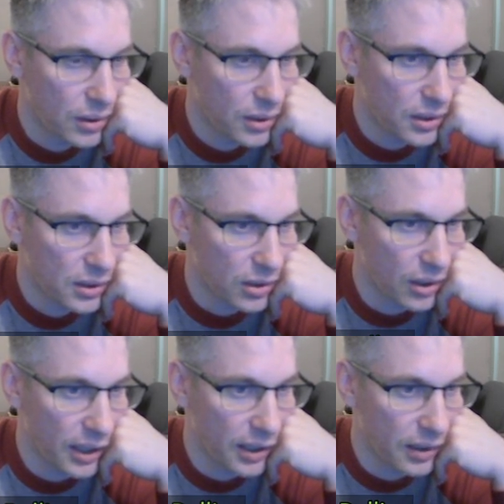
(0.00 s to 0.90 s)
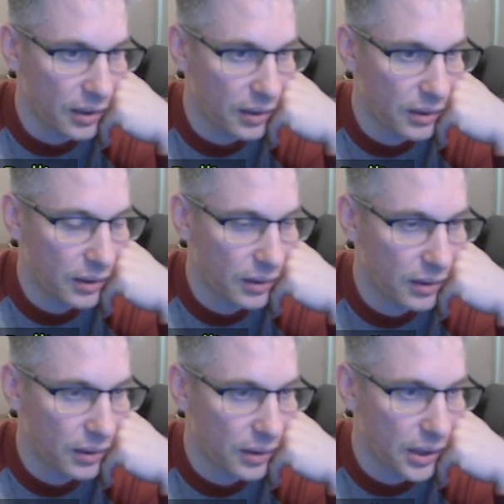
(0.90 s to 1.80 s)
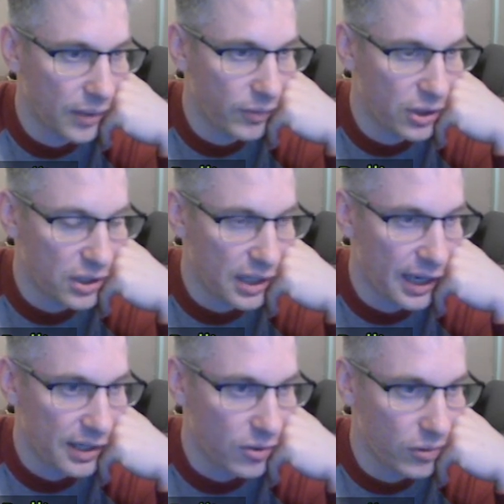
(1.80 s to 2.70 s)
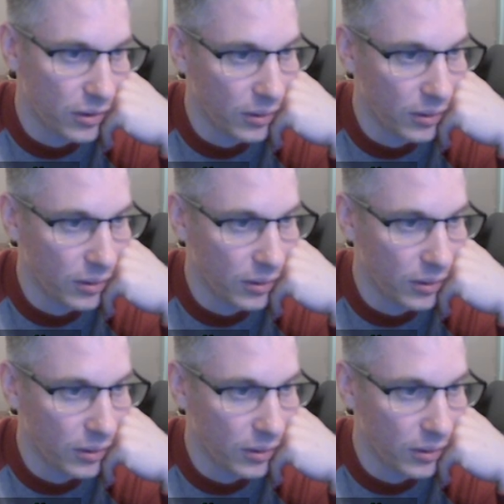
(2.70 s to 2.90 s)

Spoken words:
So, if we just castle here.